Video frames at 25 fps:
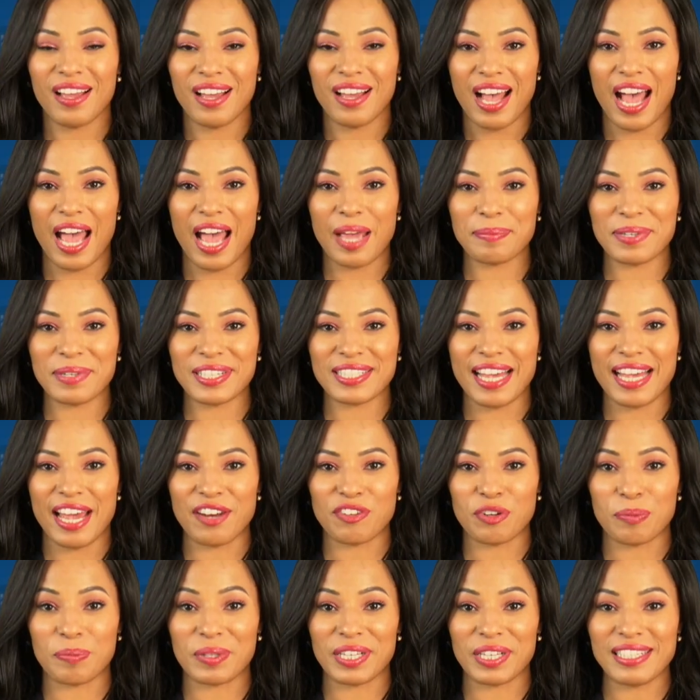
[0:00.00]
I'm
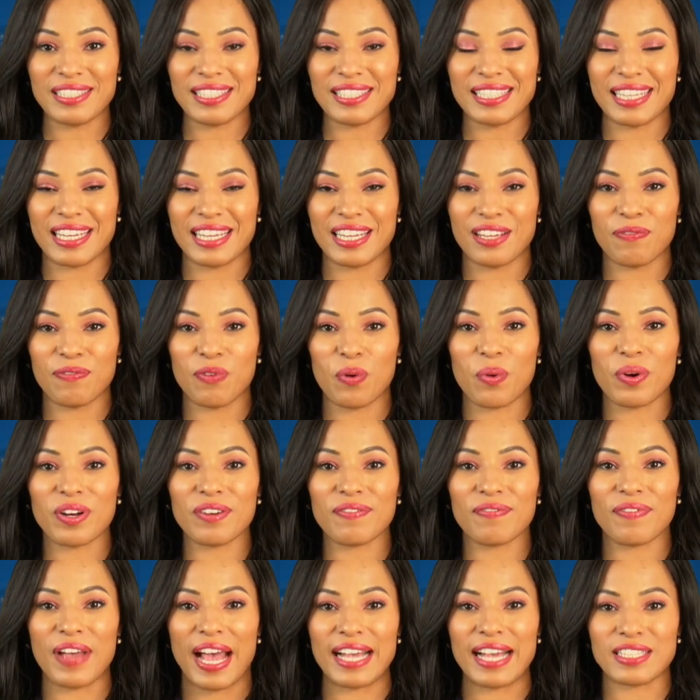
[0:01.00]
Cassandra Balinski for
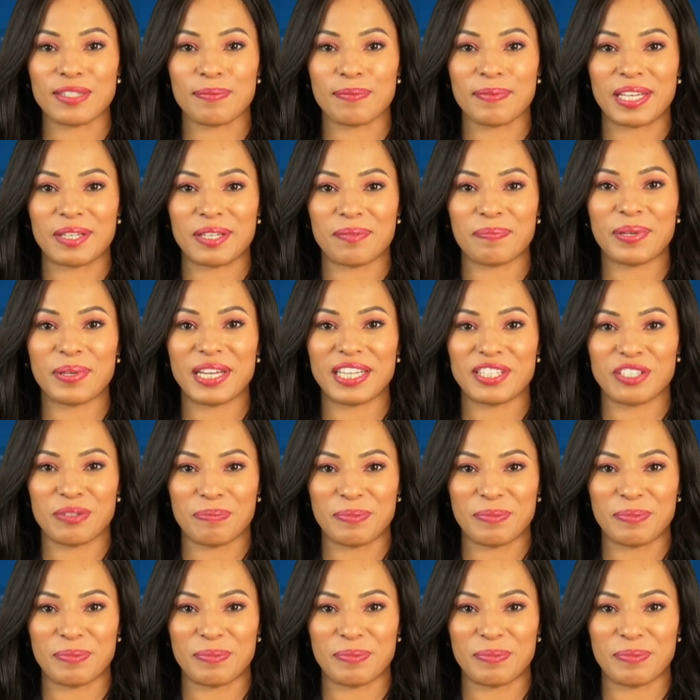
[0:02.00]
Investment Pitch